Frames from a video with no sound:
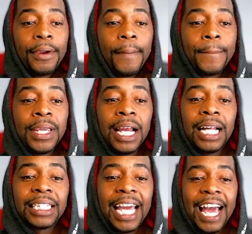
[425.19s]
Me, I
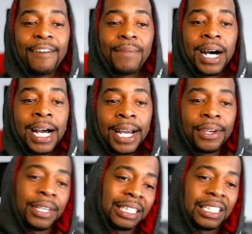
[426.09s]
like to have mine
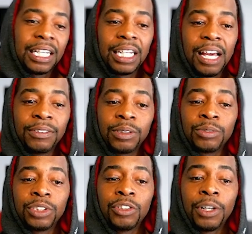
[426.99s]
to the left, so I'm
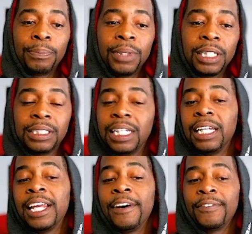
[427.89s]
just going to put to the
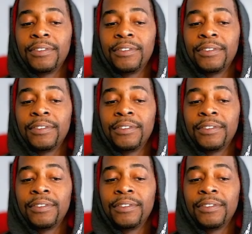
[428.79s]
left.